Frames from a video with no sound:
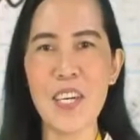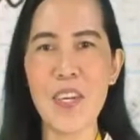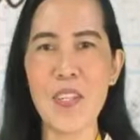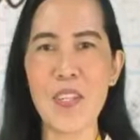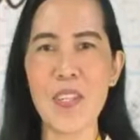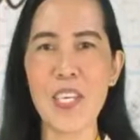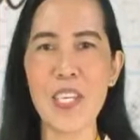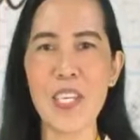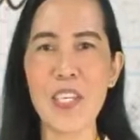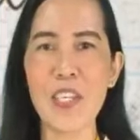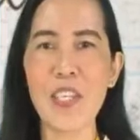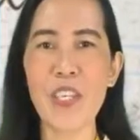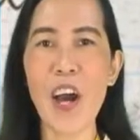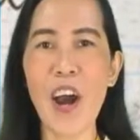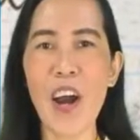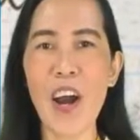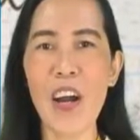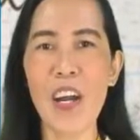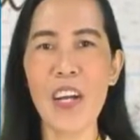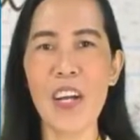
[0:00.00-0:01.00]
These
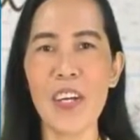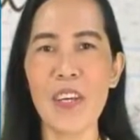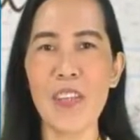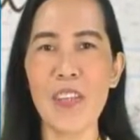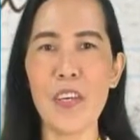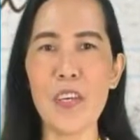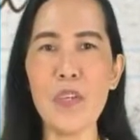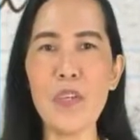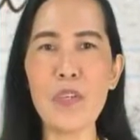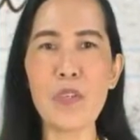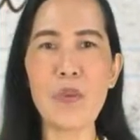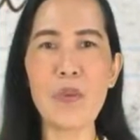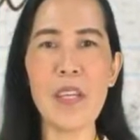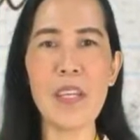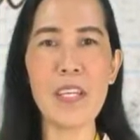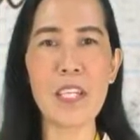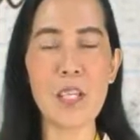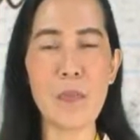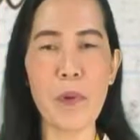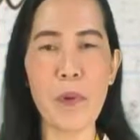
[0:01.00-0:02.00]
are the usual
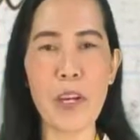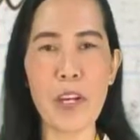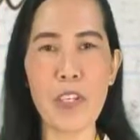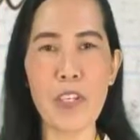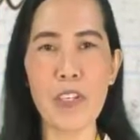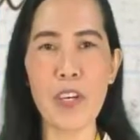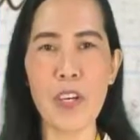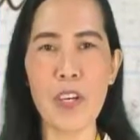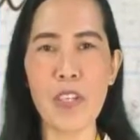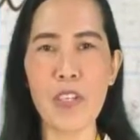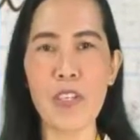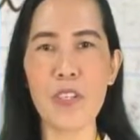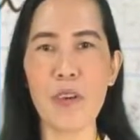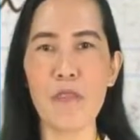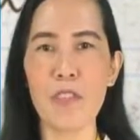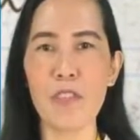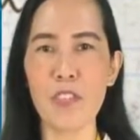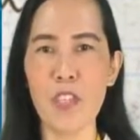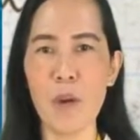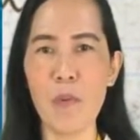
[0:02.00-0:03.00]
expressions of
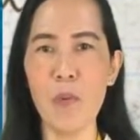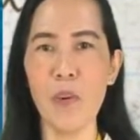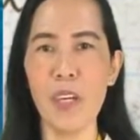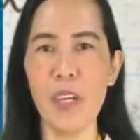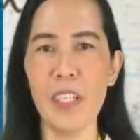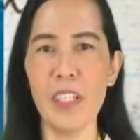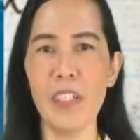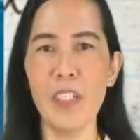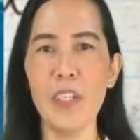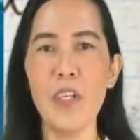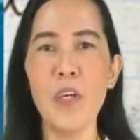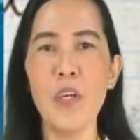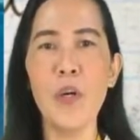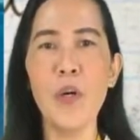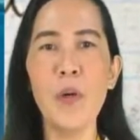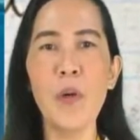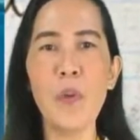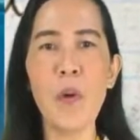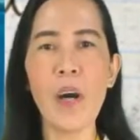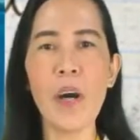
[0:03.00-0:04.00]
someone
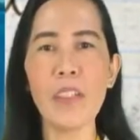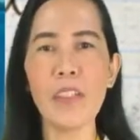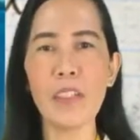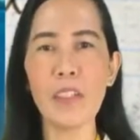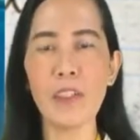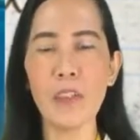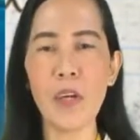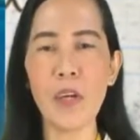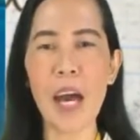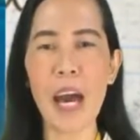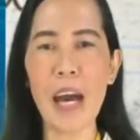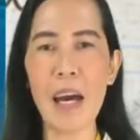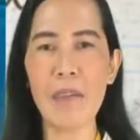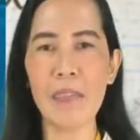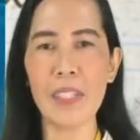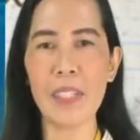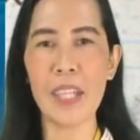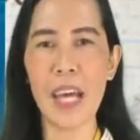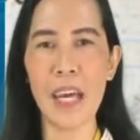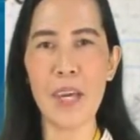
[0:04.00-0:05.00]
who wanted to have a
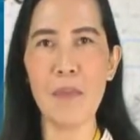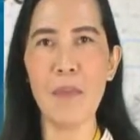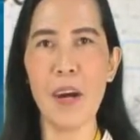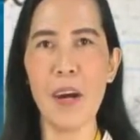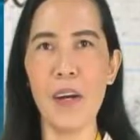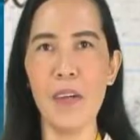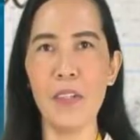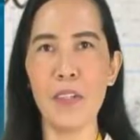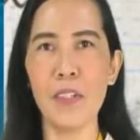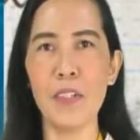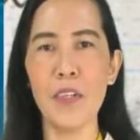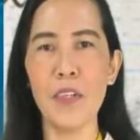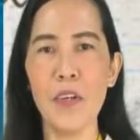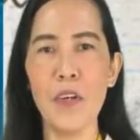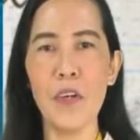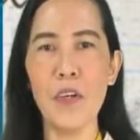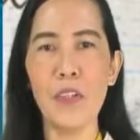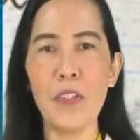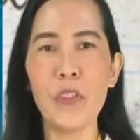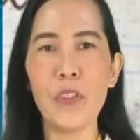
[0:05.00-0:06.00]
timeout
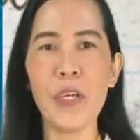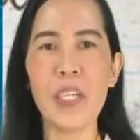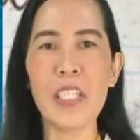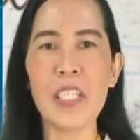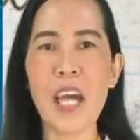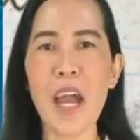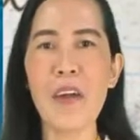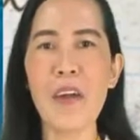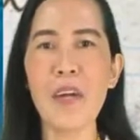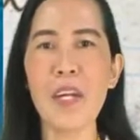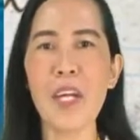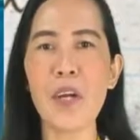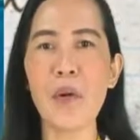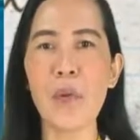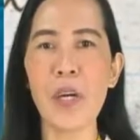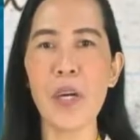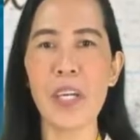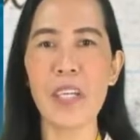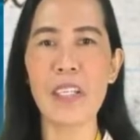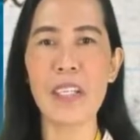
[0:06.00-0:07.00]
to a tiring
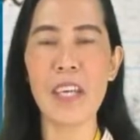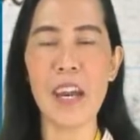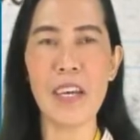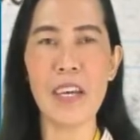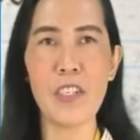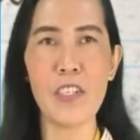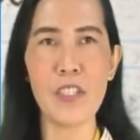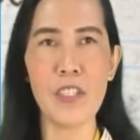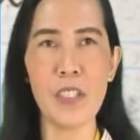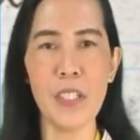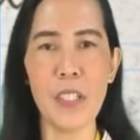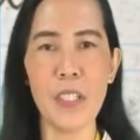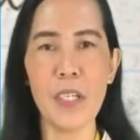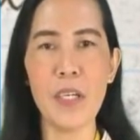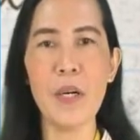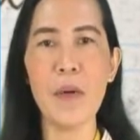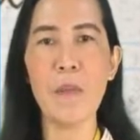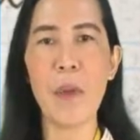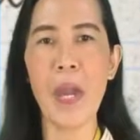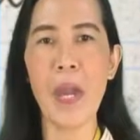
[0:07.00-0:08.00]
work schedule,
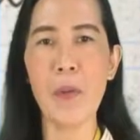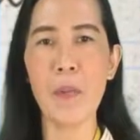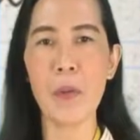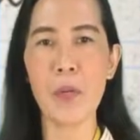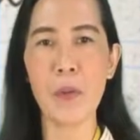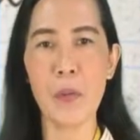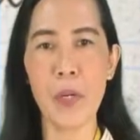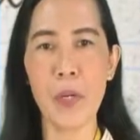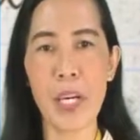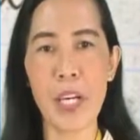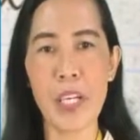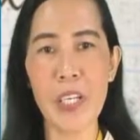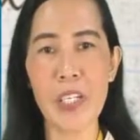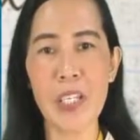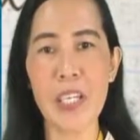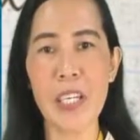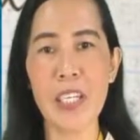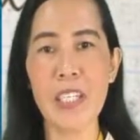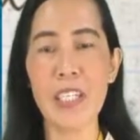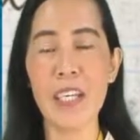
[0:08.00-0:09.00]
paperwork,
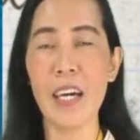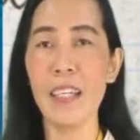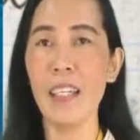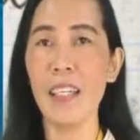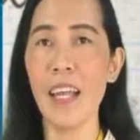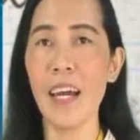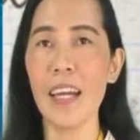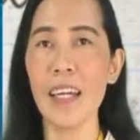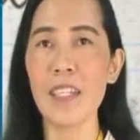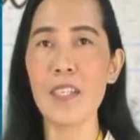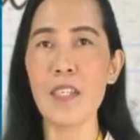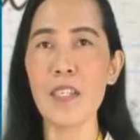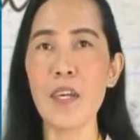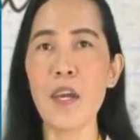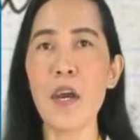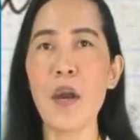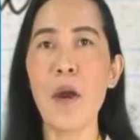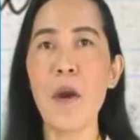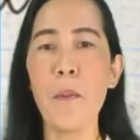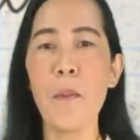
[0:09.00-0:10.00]
and deadlines,
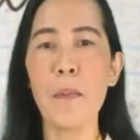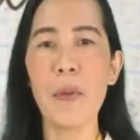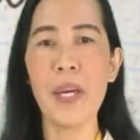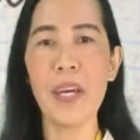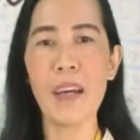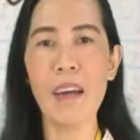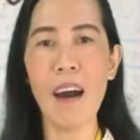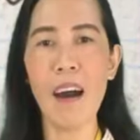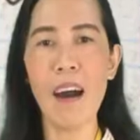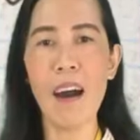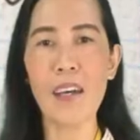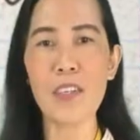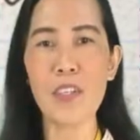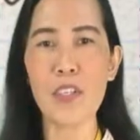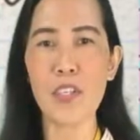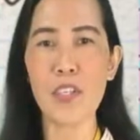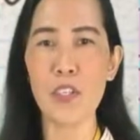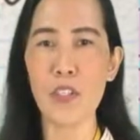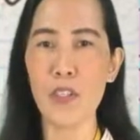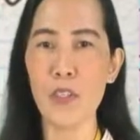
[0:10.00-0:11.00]
because
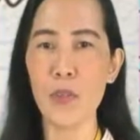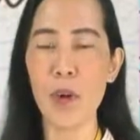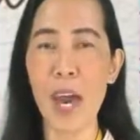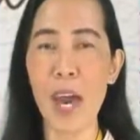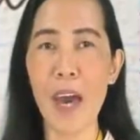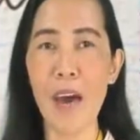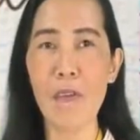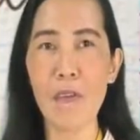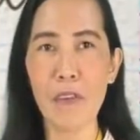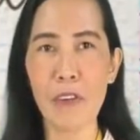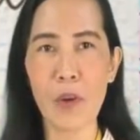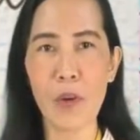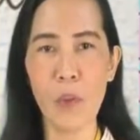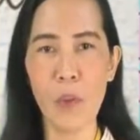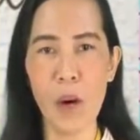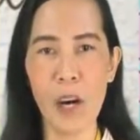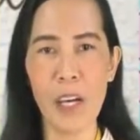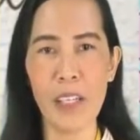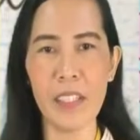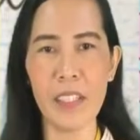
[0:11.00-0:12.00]
to
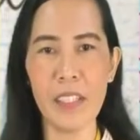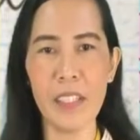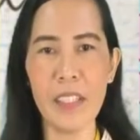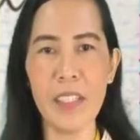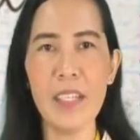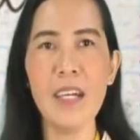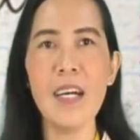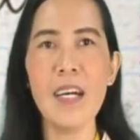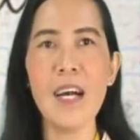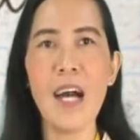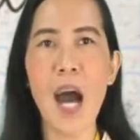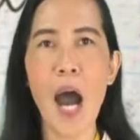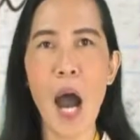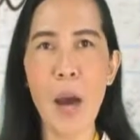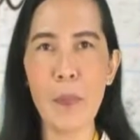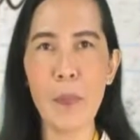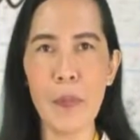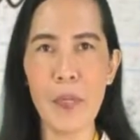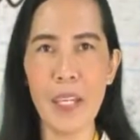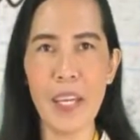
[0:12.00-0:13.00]
everyone,
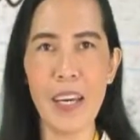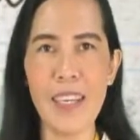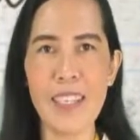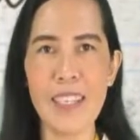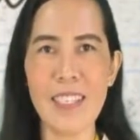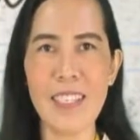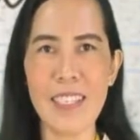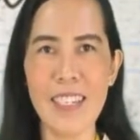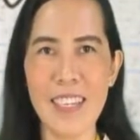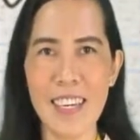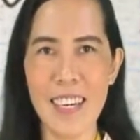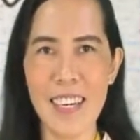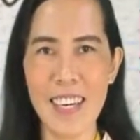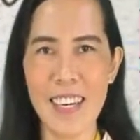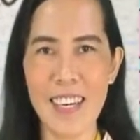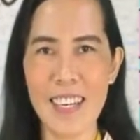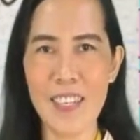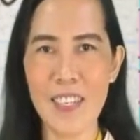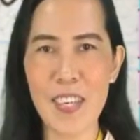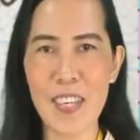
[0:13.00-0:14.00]
happiness
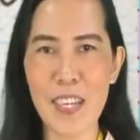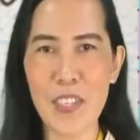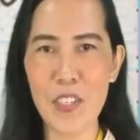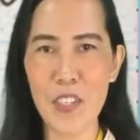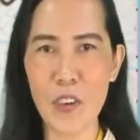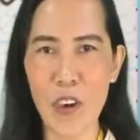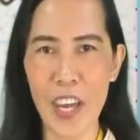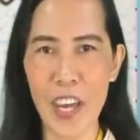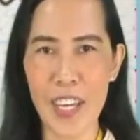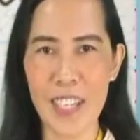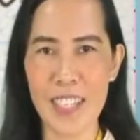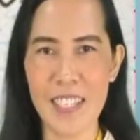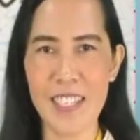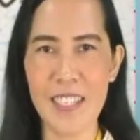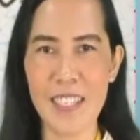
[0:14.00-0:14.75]
is a choice.